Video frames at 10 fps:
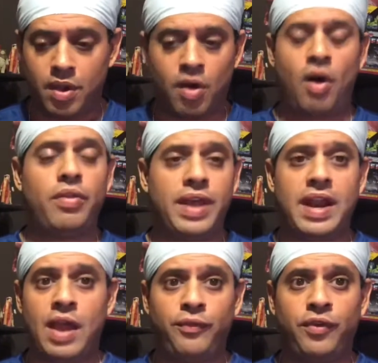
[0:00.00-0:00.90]
all that
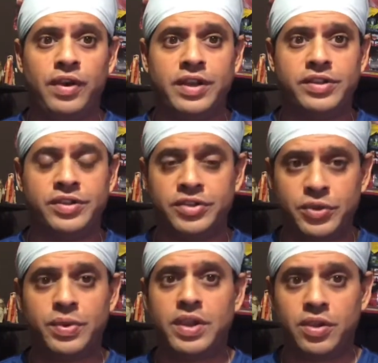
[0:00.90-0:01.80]
effort into
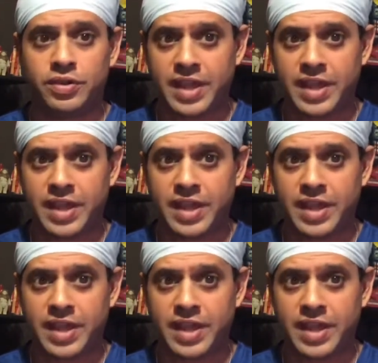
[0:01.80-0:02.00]
doing your